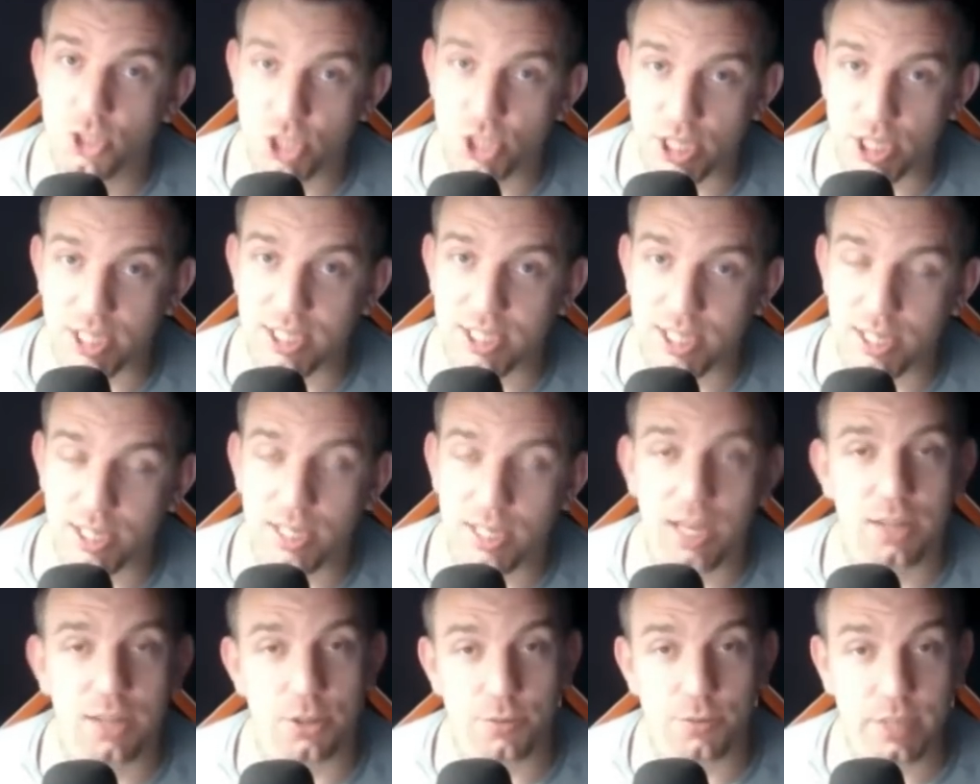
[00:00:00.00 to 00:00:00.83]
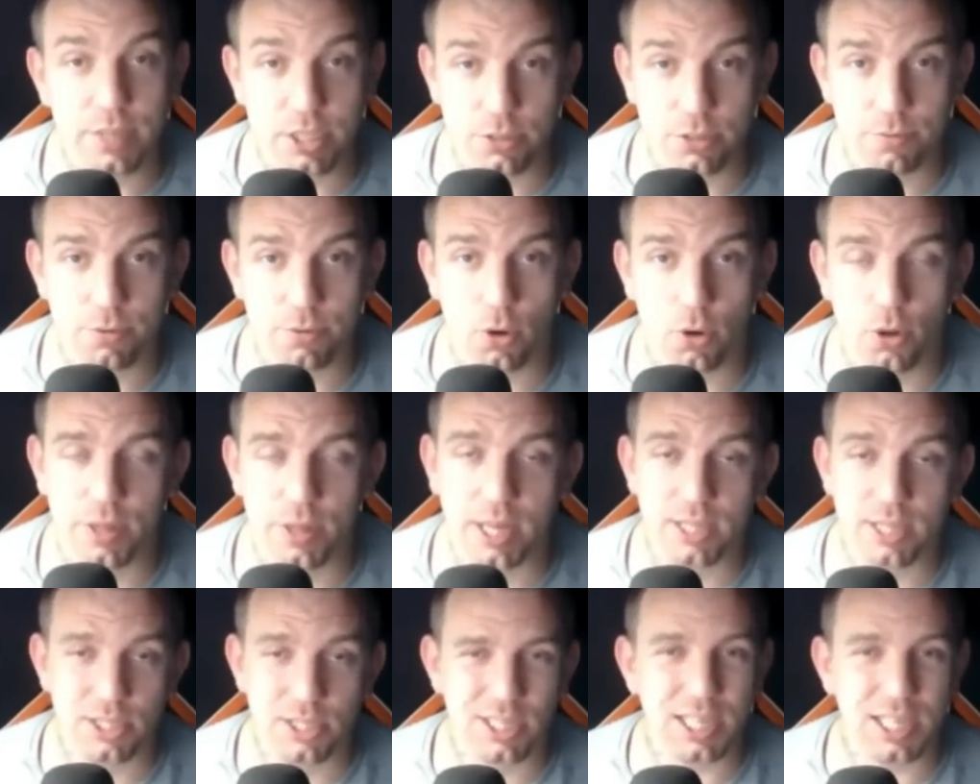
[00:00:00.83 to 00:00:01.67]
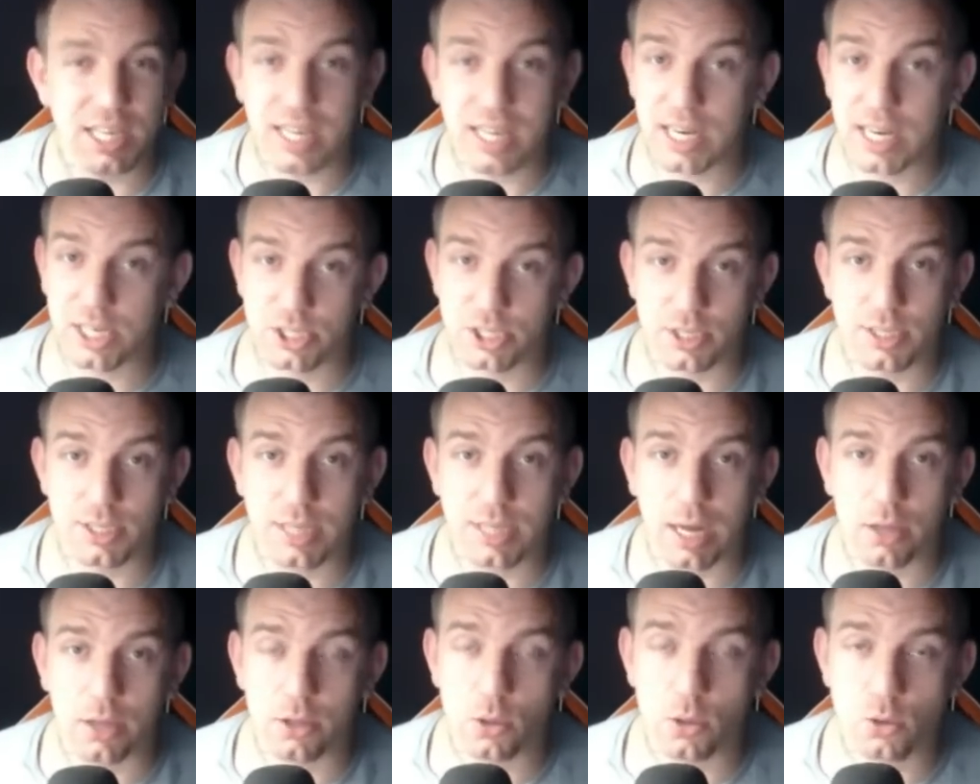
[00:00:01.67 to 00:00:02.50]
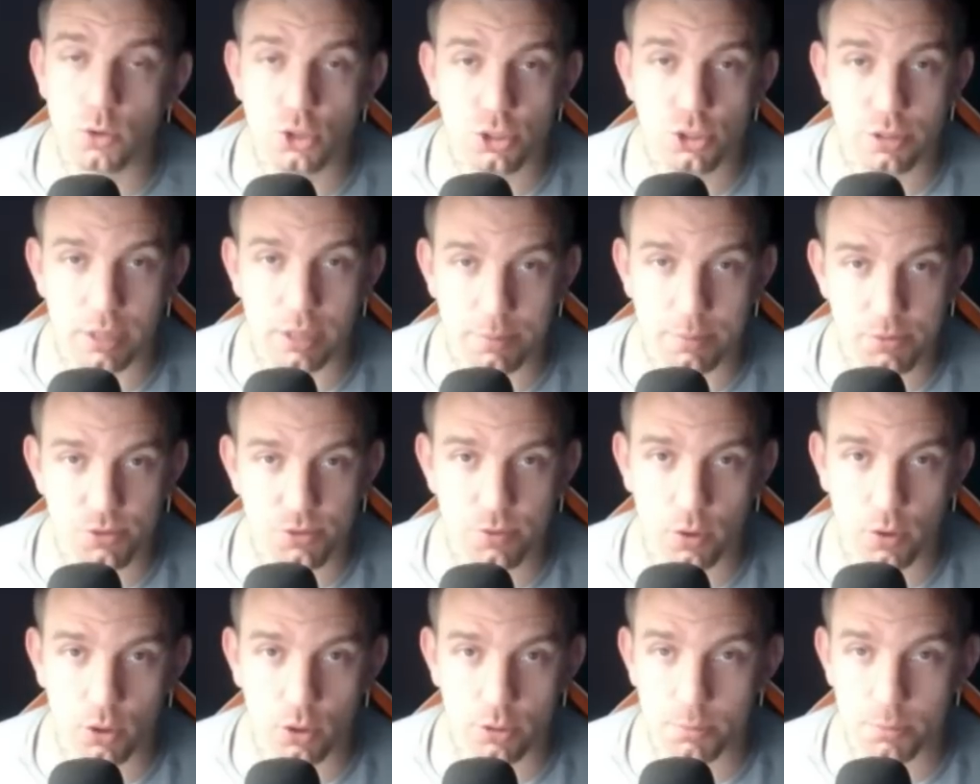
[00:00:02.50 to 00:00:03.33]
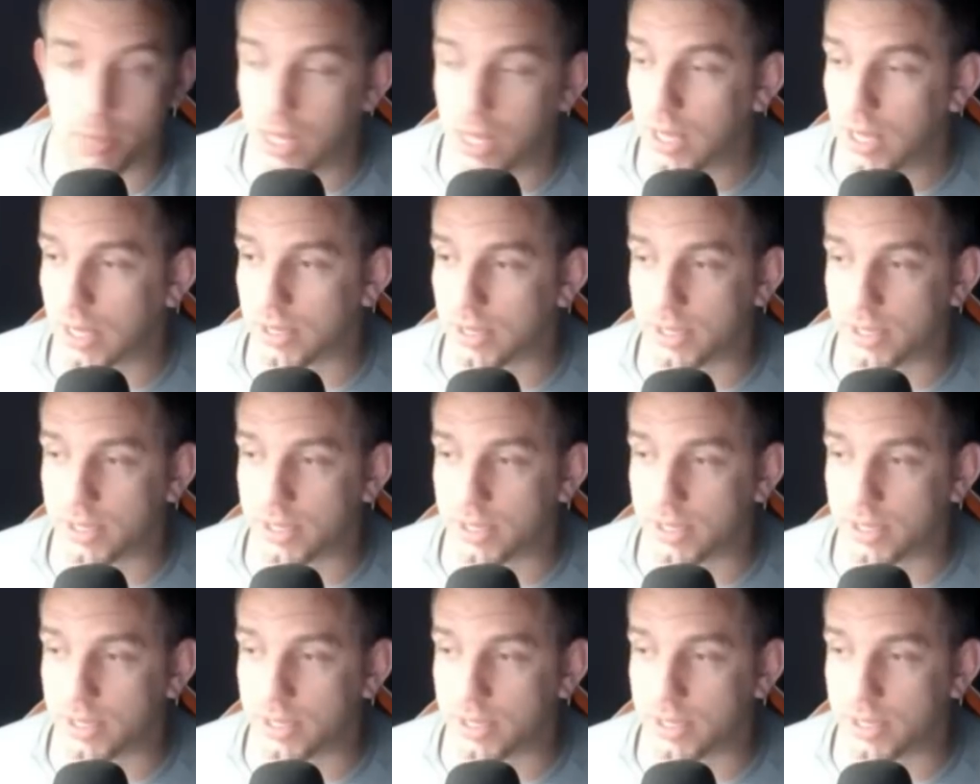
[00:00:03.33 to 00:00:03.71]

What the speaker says: cheating, and the reason for that is that you can actually download scripts for them,